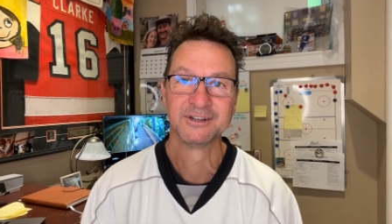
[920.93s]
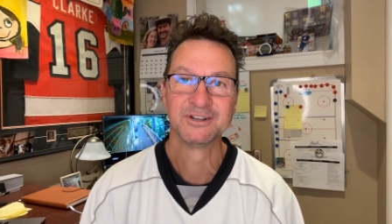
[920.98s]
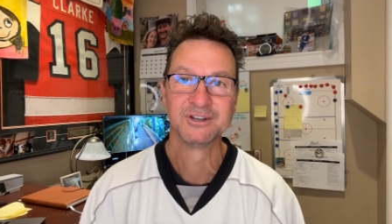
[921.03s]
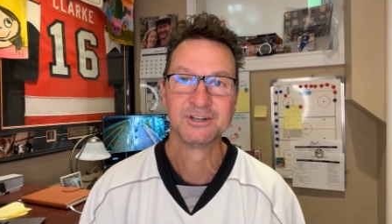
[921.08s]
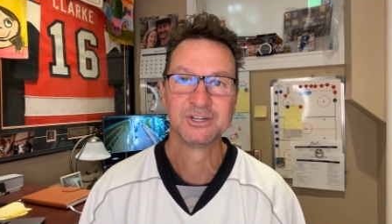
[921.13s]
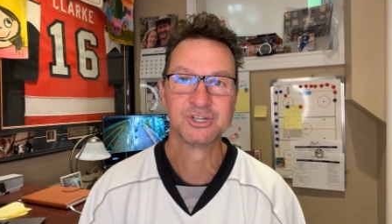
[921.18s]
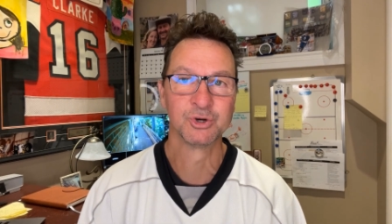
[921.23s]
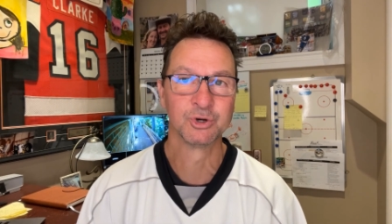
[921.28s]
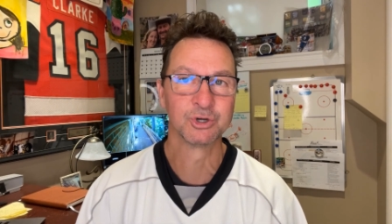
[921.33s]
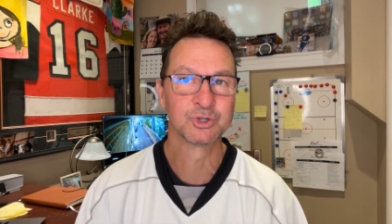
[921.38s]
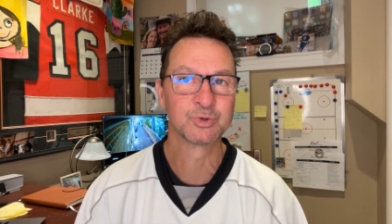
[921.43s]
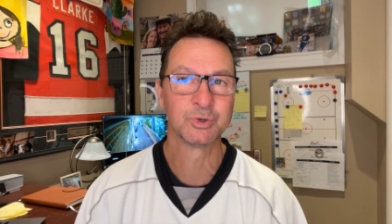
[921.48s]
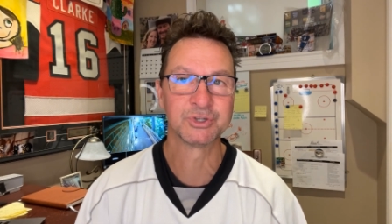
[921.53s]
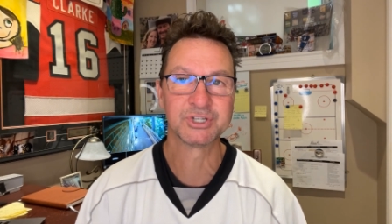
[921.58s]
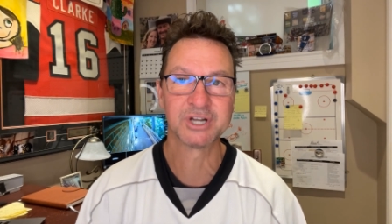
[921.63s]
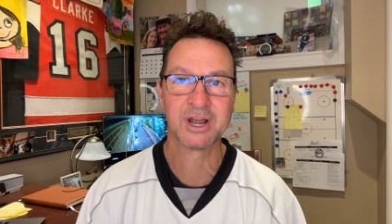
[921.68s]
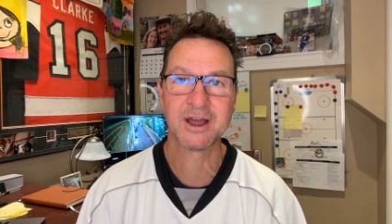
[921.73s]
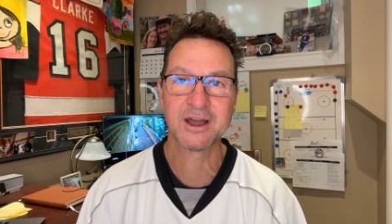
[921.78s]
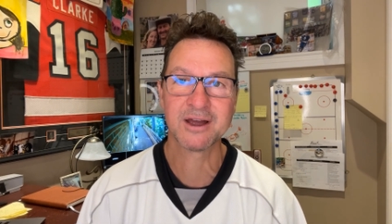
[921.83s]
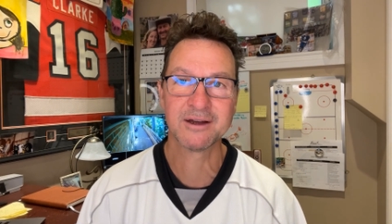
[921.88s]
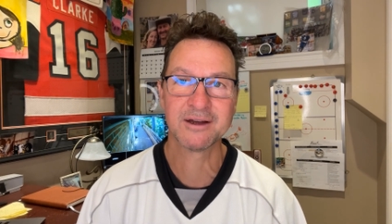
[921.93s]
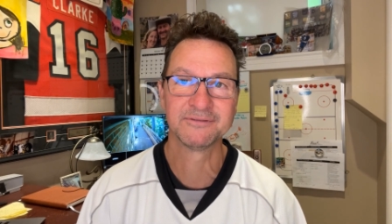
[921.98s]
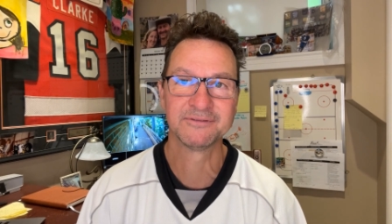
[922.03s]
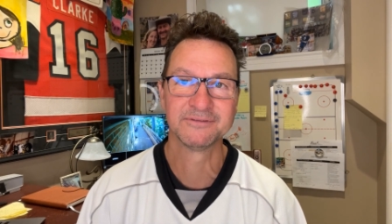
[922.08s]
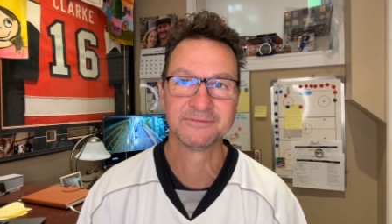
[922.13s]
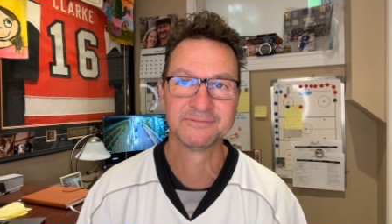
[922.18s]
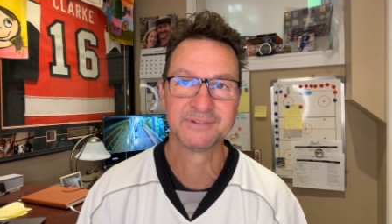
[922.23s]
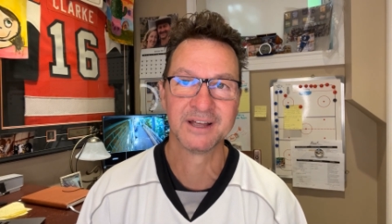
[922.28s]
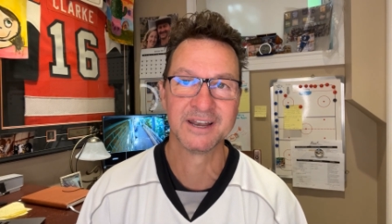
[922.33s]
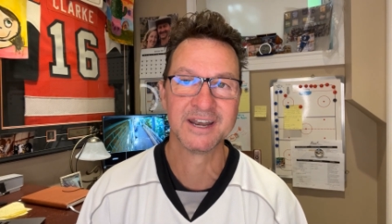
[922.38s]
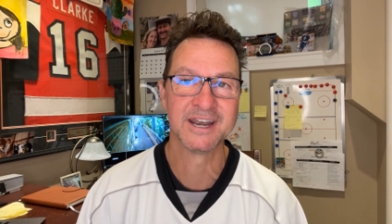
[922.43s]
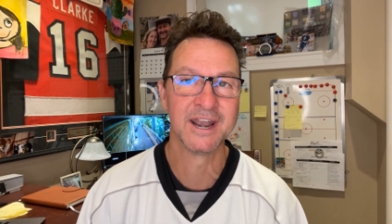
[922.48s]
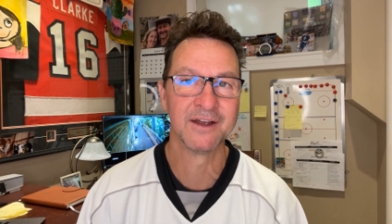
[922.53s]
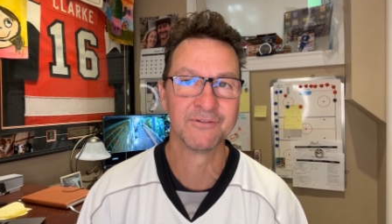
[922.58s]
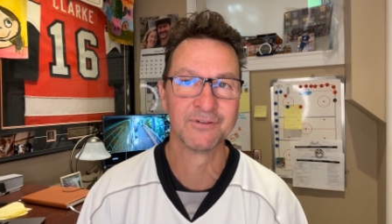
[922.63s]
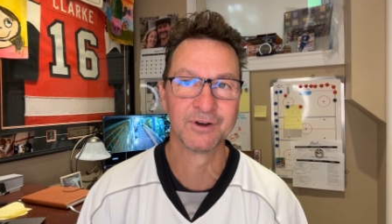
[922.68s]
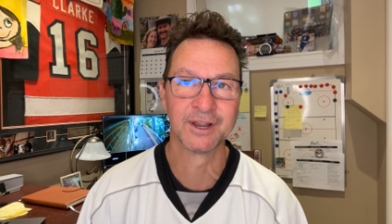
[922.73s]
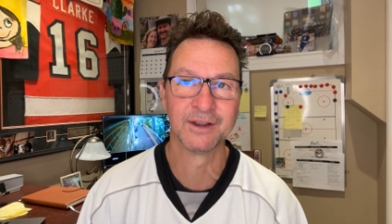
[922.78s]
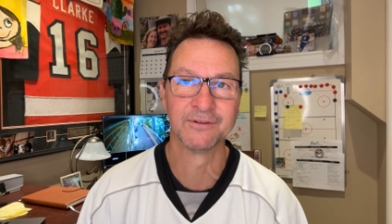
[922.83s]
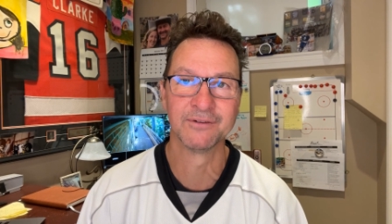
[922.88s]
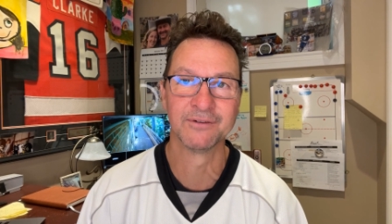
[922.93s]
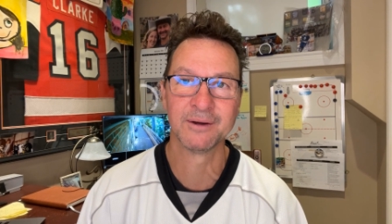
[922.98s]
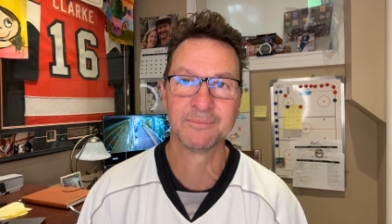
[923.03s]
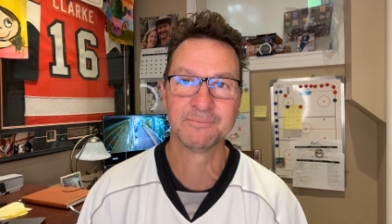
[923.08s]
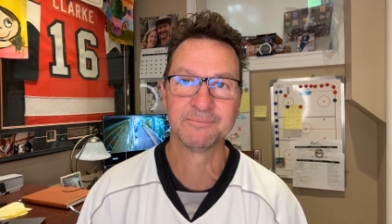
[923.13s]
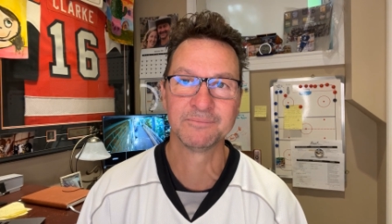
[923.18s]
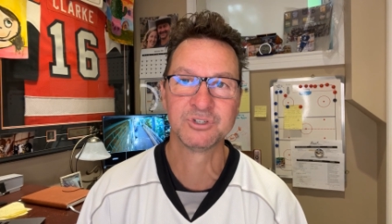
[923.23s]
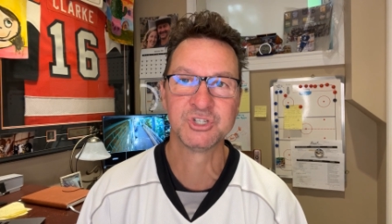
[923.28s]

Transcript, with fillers: Show us what you have. I'd never give up.